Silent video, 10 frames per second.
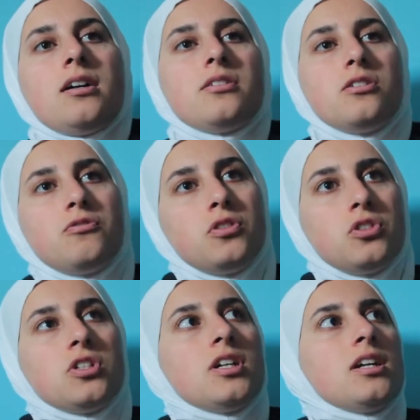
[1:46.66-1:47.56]
the
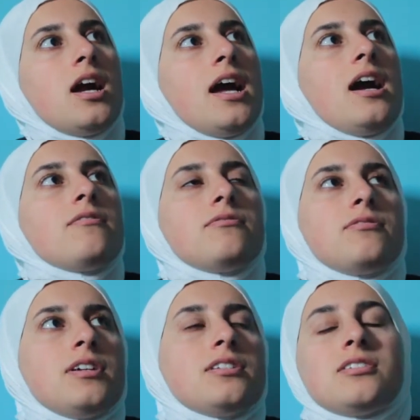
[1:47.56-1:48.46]
diffuser I have,
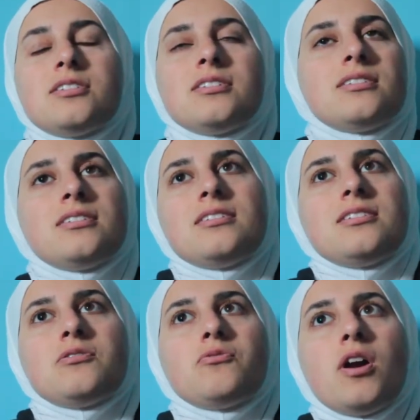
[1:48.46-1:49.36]
it's
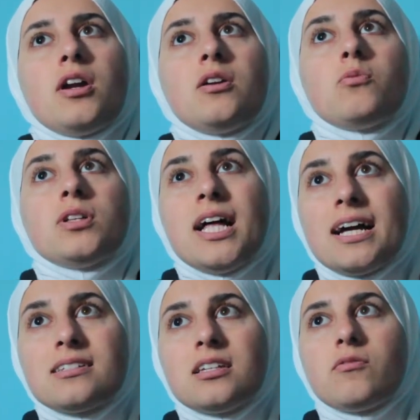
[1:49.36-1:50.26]
just very
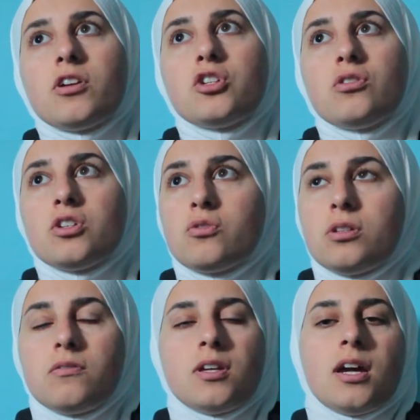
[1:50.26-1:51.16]
relaxing, very stress
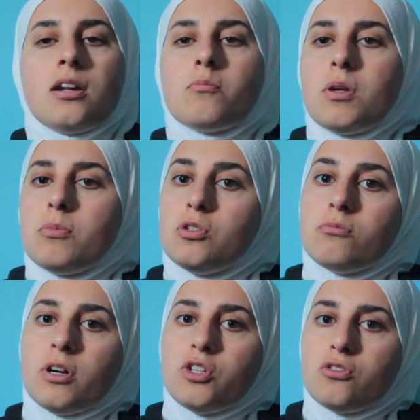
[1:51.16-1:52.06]
relieving, kind of maybe do
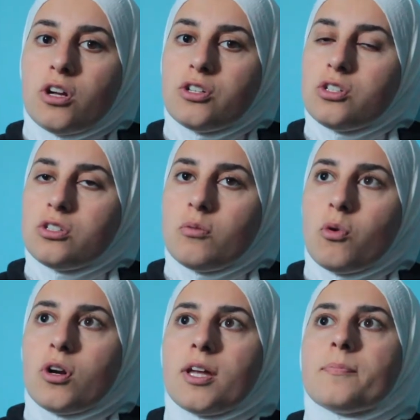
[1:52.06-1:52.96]
my stretches in the
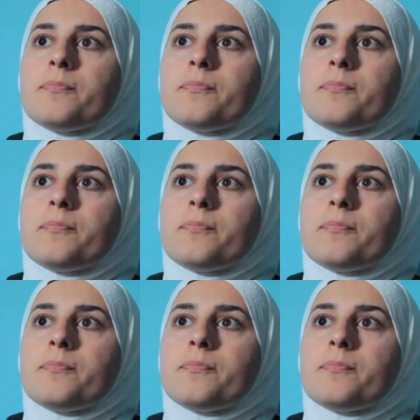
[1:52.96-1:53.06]
morning.